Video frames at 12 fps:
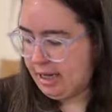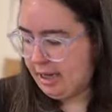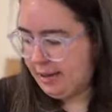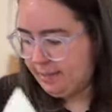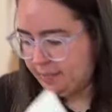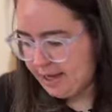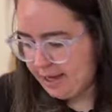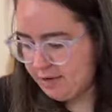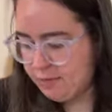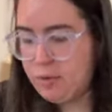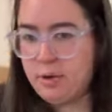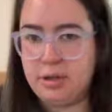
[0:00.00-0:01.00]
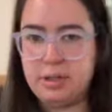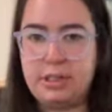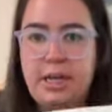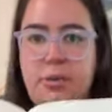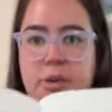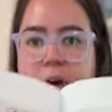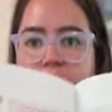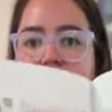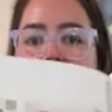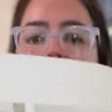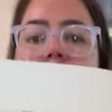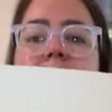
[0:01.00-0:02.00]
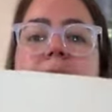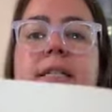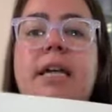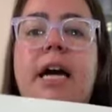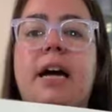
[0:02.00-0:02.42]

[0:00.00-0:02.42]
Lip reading: And of course, like with all the recipes,